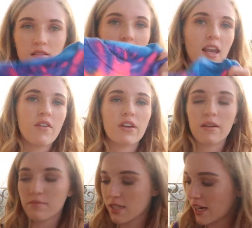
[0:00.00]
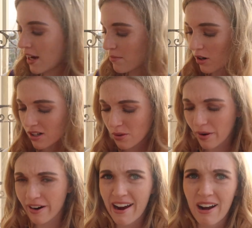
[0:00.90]
Love it. I'm not gonna
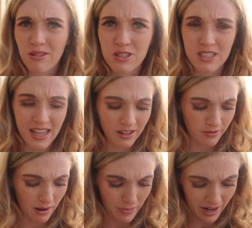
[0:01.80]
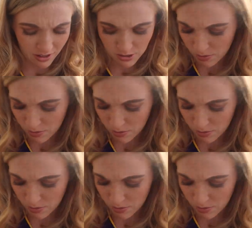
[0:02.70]
wear it out, just like around my house